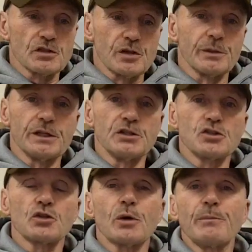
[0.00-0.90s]
some of the
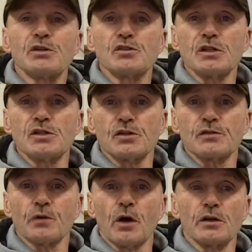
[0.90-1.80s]
discrepancies
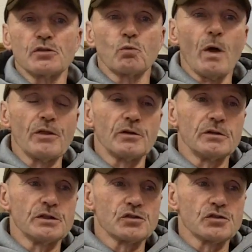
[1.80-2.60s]
as far as weather